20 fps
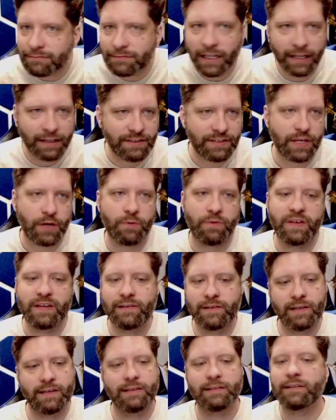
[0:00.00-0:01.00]
And so
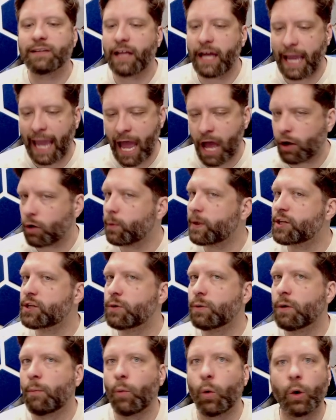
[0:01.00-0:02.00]
this is like, how do we
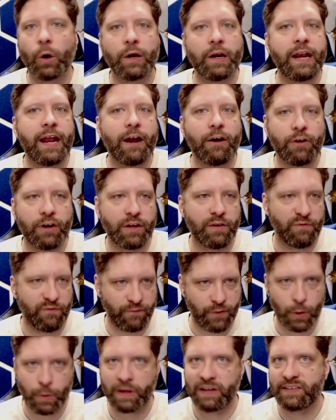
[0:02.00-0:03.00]
do a more
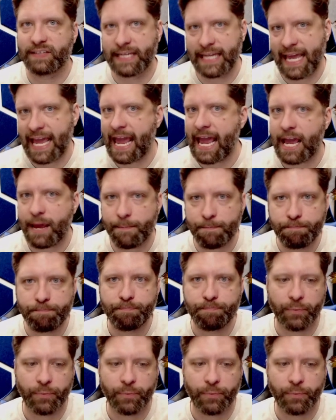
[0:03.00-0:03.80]
narrative-focused game?